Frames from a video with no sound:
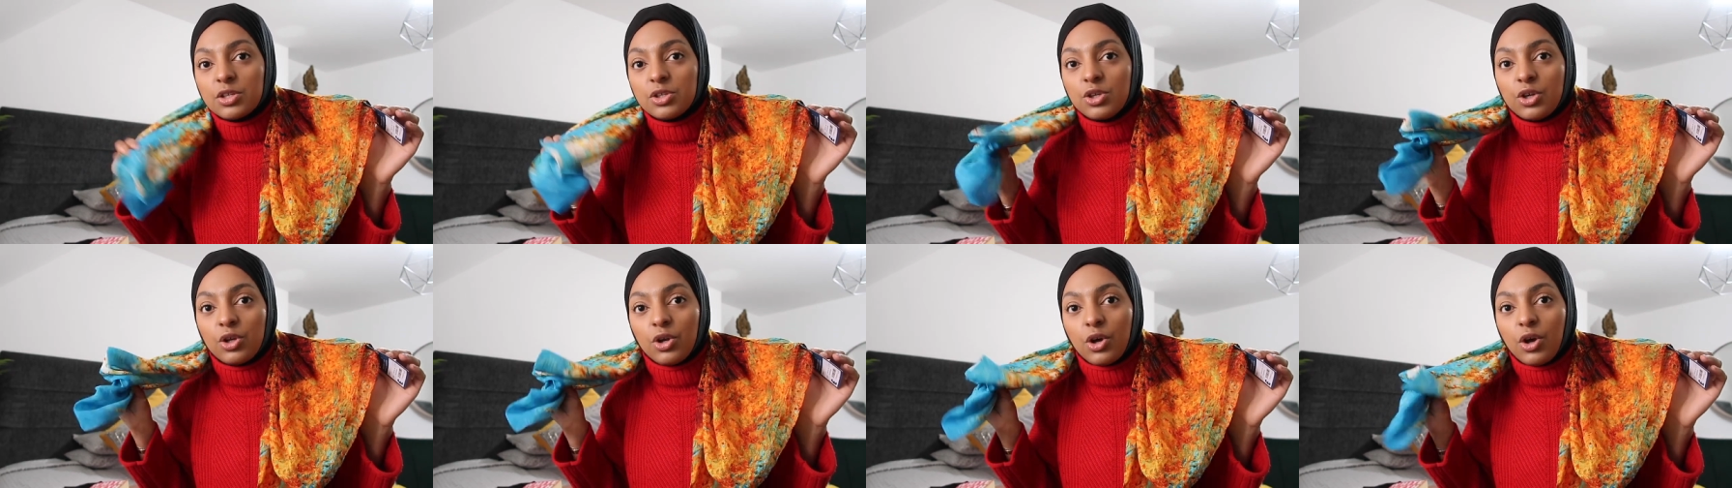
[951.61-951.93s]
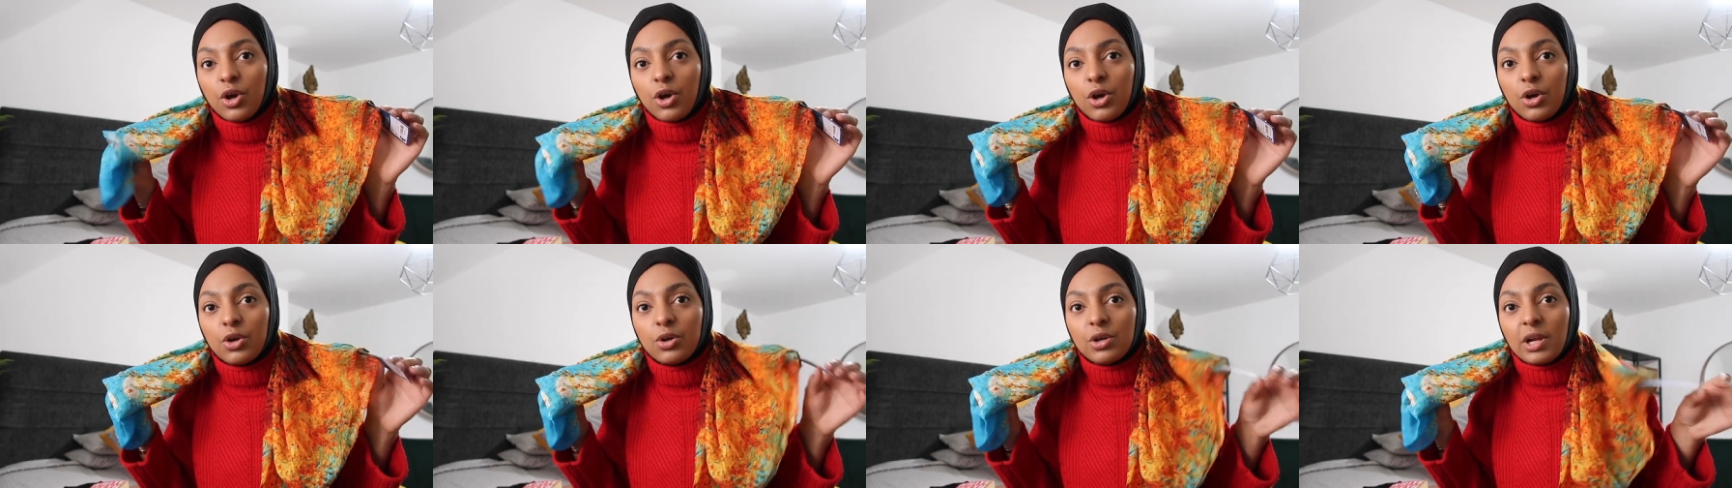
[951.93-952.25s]
you
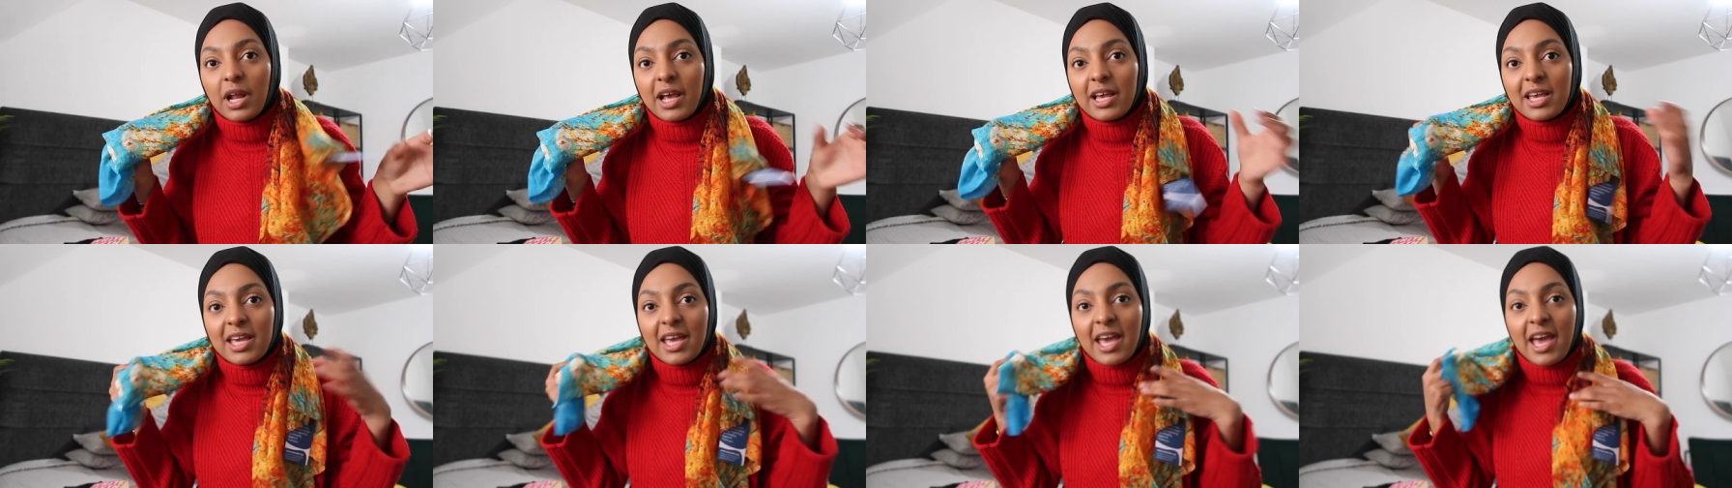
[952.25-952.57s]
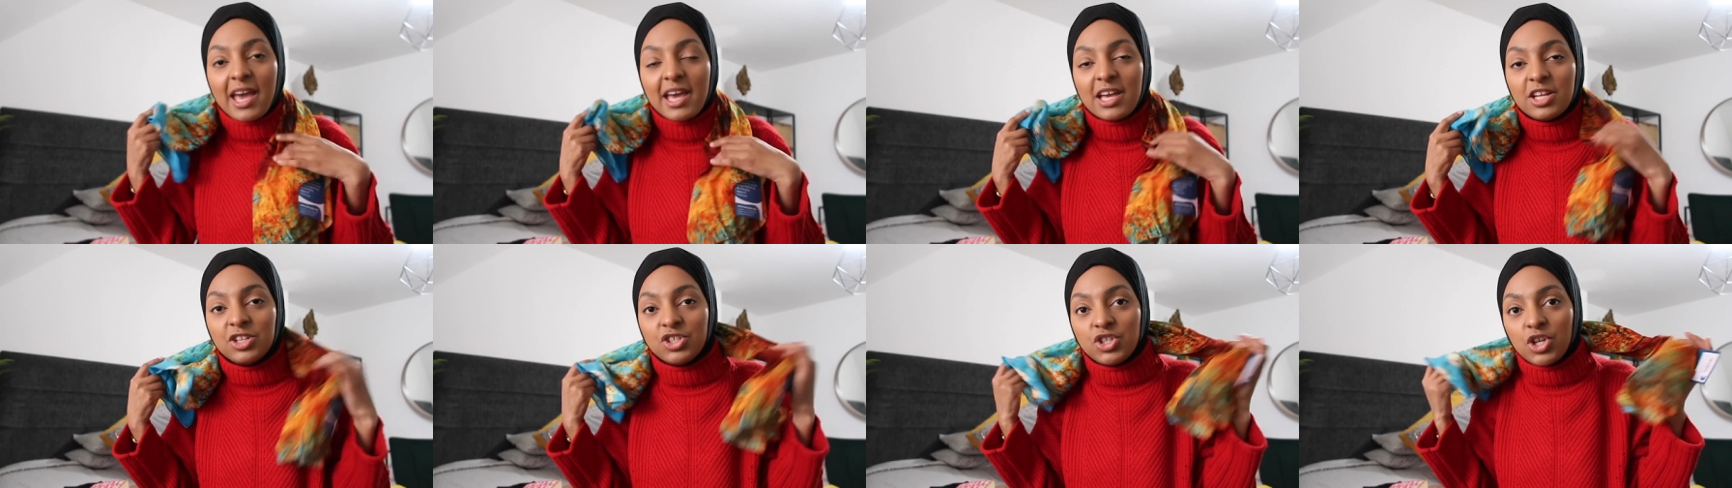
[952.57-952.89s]
know, like
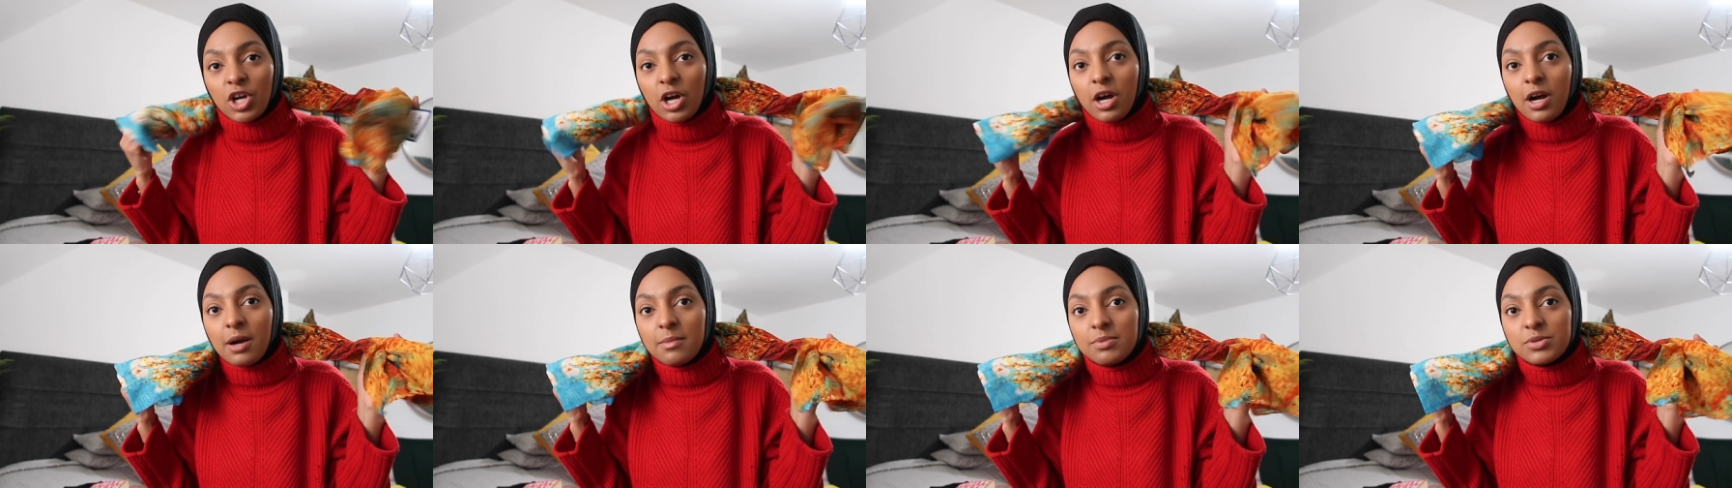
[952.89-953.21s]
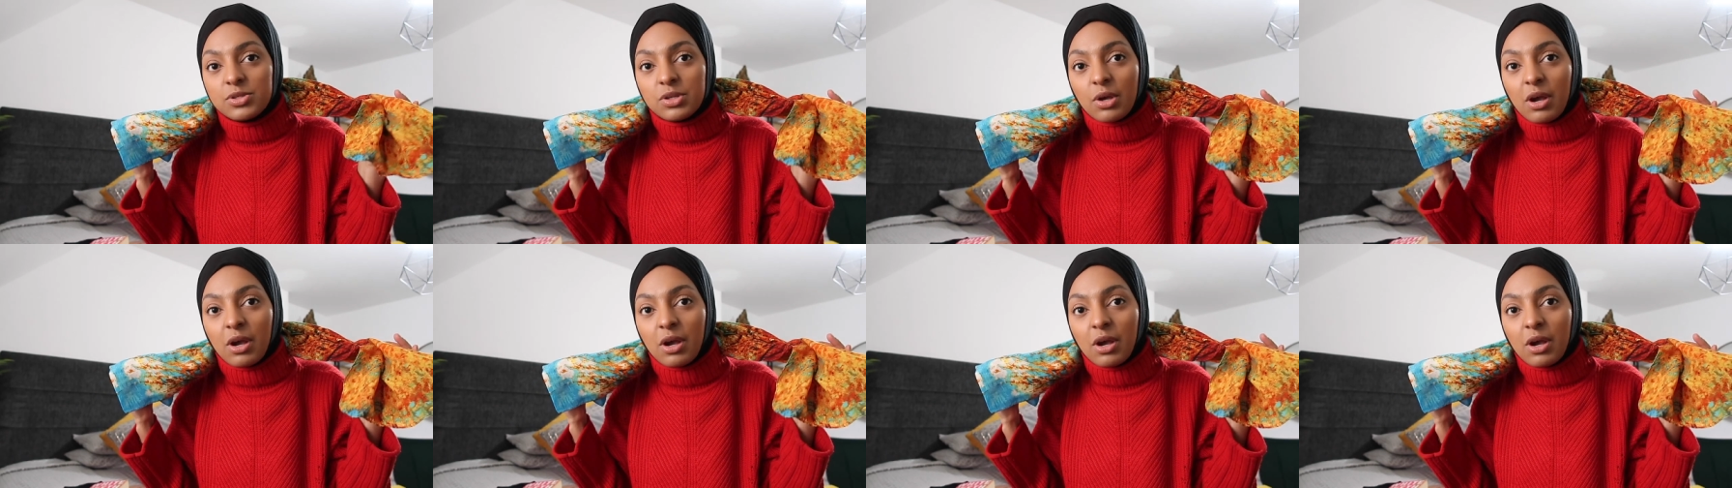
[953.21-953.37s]
hijab,